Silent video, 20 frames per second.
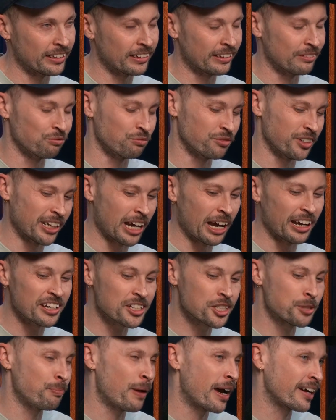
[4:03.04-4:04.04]
and you
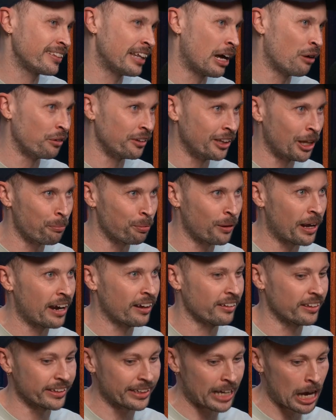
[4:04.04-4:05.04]
expect that when they're
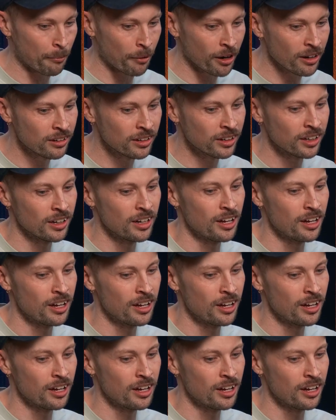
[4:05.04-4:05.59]
playing at the Gabba.